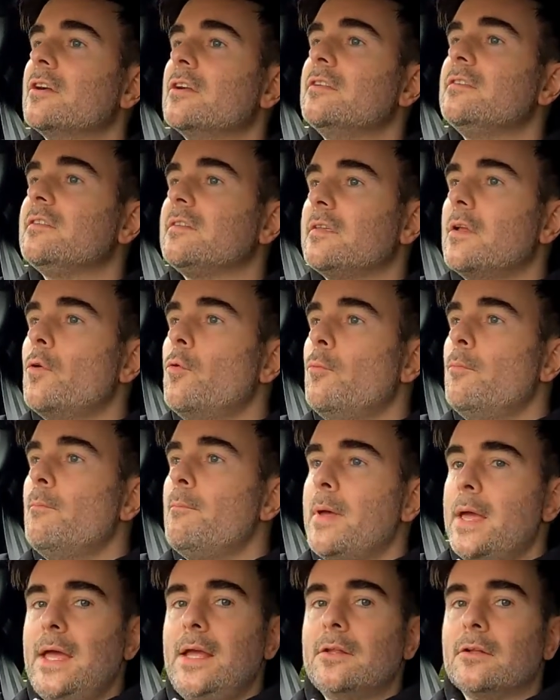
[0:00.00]
can still
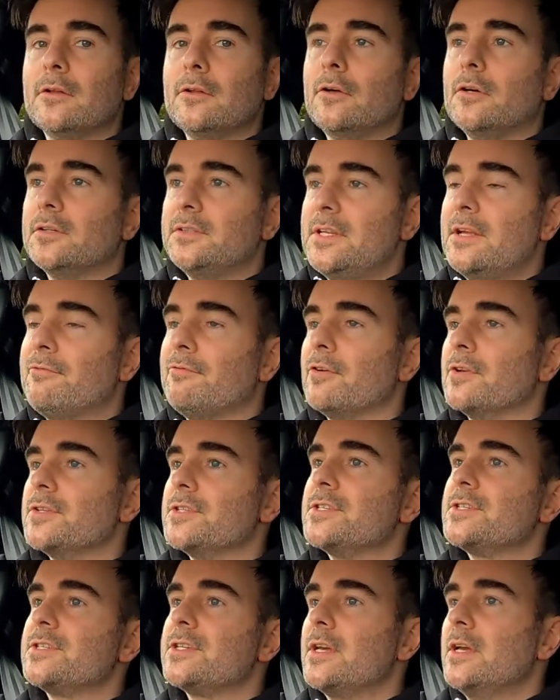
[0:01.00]
mean a lot of
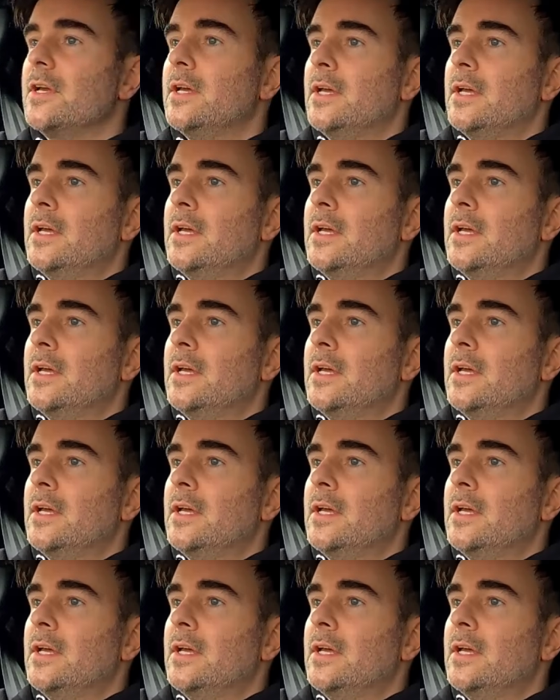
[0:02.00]
difference.